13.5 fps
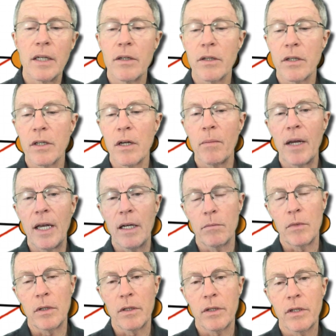to some
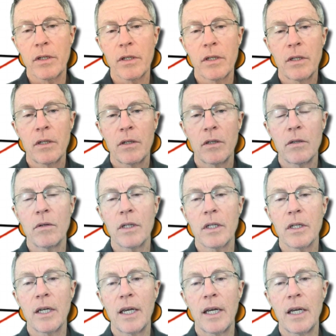animals, you will,
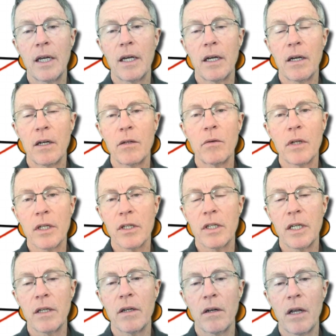ex uh, you will
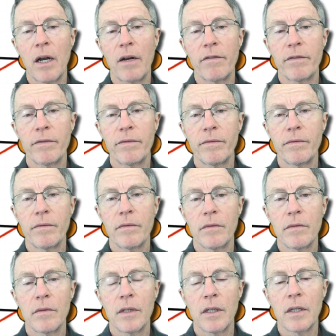extend their life,
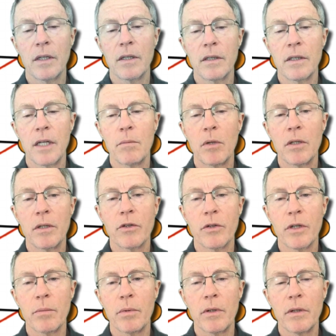uh, double and
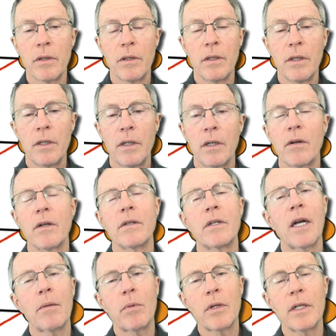triple, or
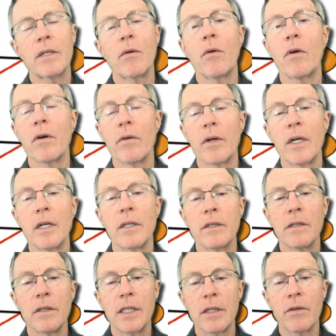double it or uh,
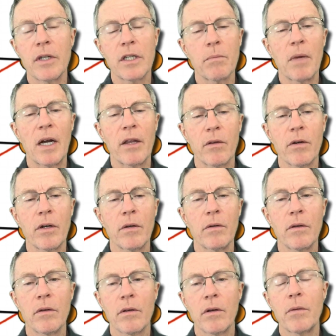increase it by
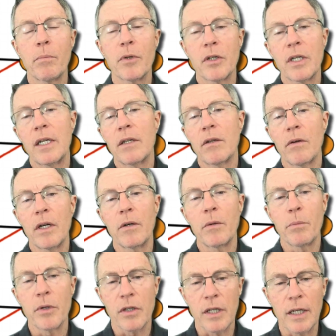thirty percent to one hundred
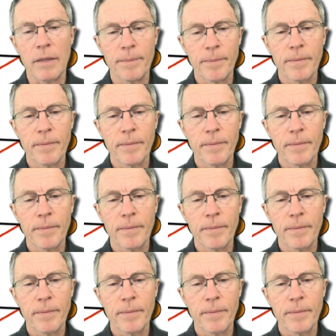percent.